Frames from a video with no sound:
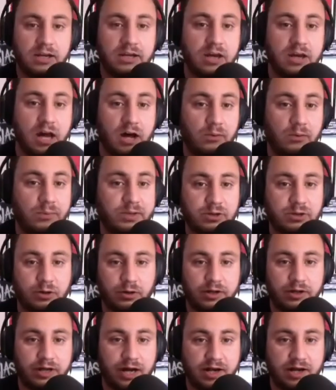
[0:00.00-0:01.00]
and I'll be
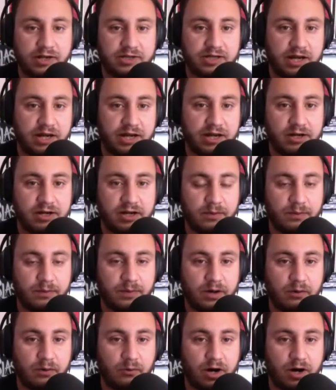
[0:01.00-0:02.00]
totally honest. I ended
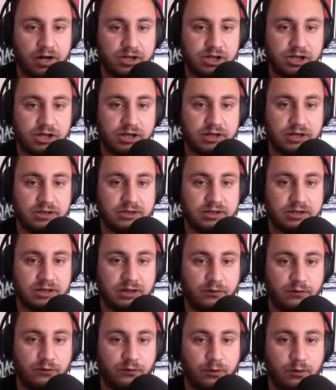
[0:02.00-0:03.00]
up watching it
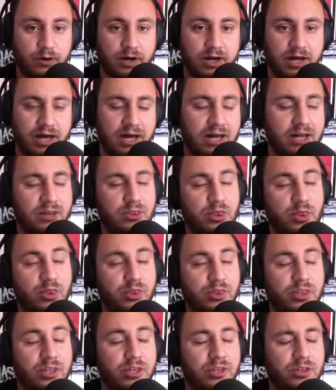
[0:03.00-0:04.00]
in 4K and
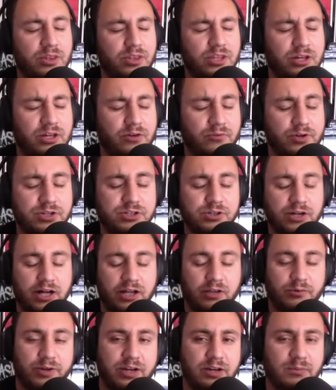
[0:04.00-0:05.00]
the original
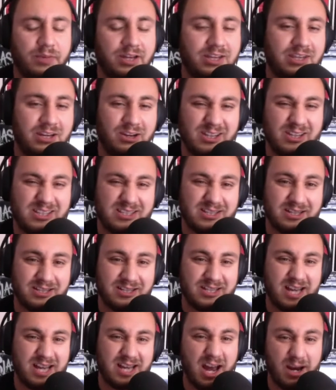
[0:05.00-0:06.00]
Halloween. I'm like, you know, it's
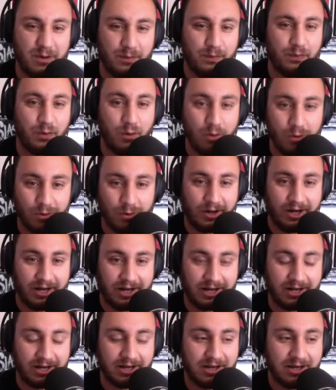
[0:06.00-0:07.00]
kind of
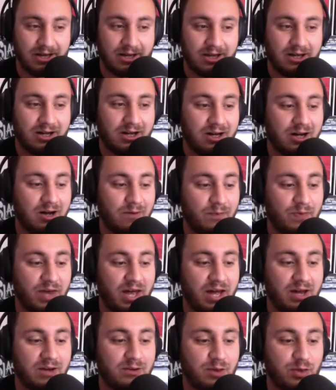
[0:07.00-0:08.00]
boring.
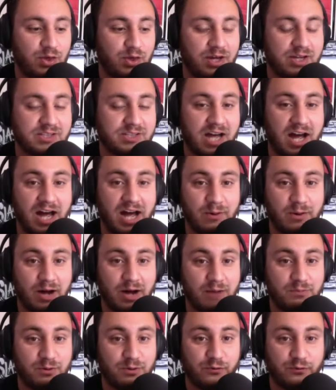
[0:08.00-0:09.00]
And the thing is,
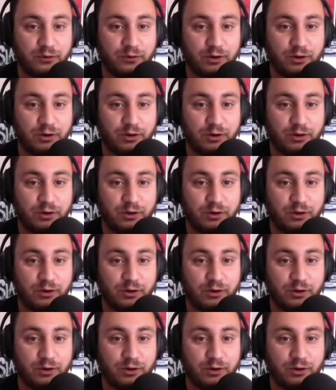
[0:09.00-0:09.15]
I